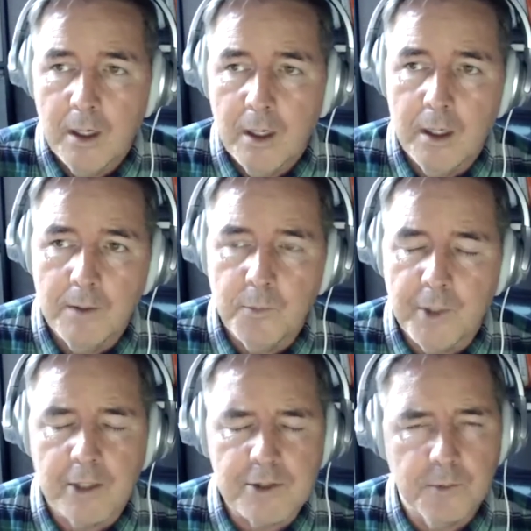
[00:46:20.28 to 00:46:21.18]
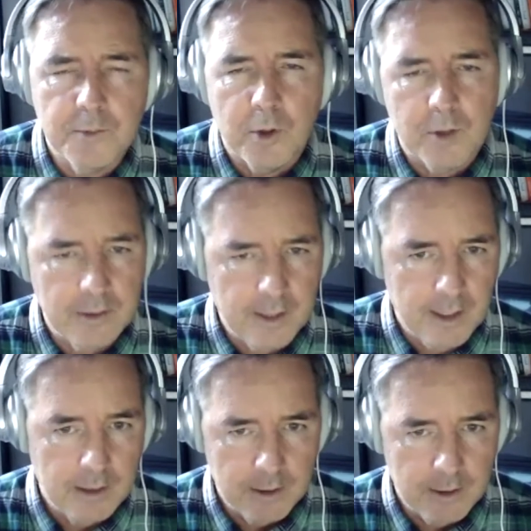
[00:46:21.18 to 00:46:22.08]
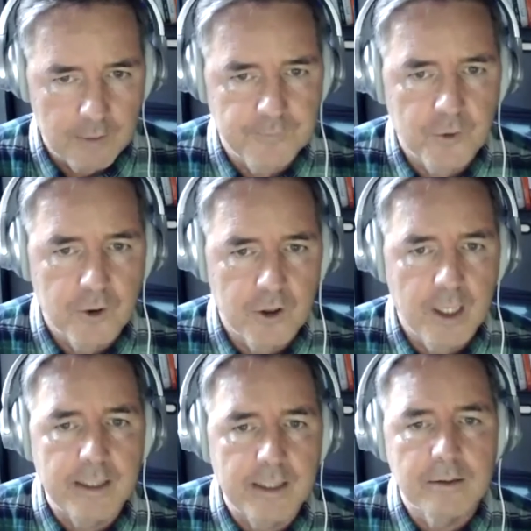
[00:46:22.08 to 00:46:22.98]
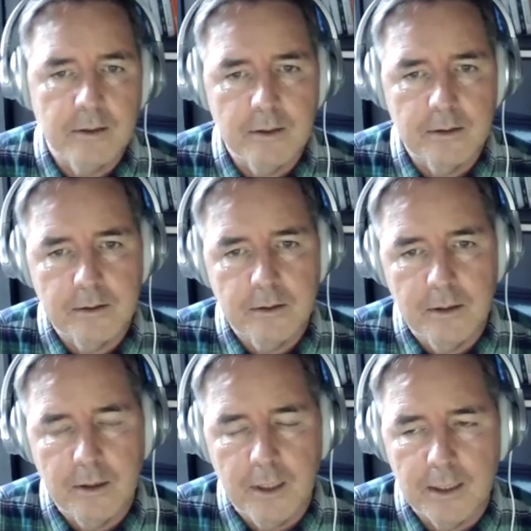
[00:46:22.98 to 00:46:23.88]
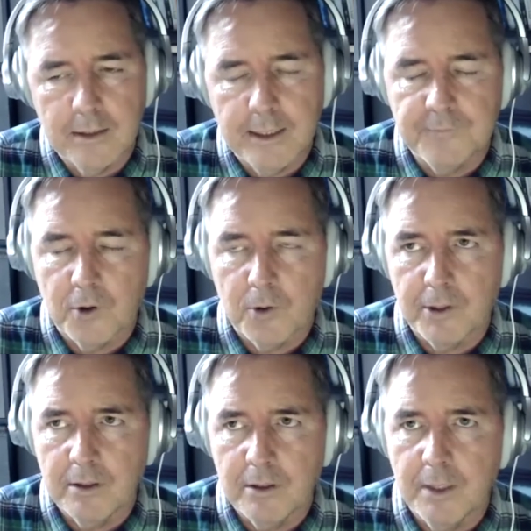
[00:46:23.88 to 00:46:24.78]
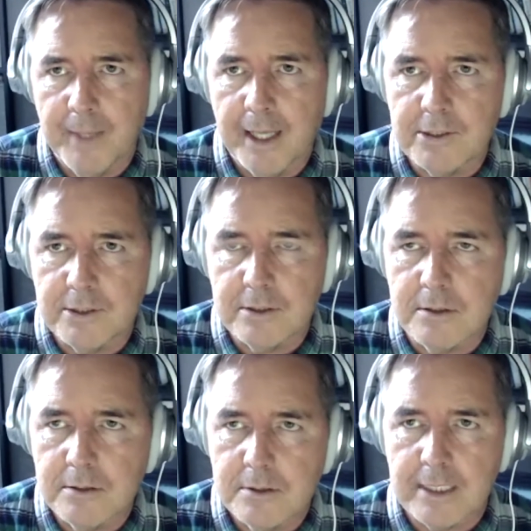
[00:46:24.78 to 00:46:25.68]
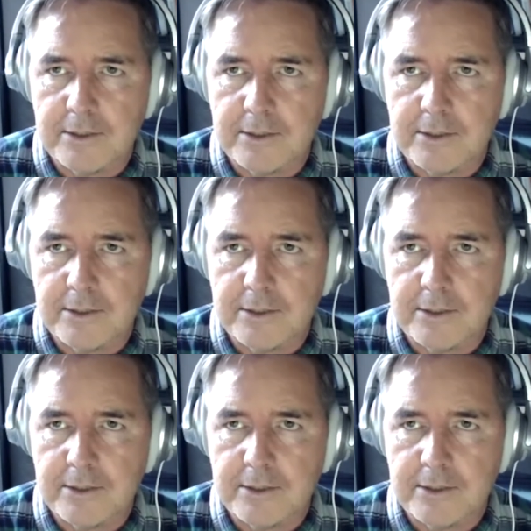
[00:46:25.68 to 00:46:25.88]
We also work on that in our 4I Lead Forward Imagine section.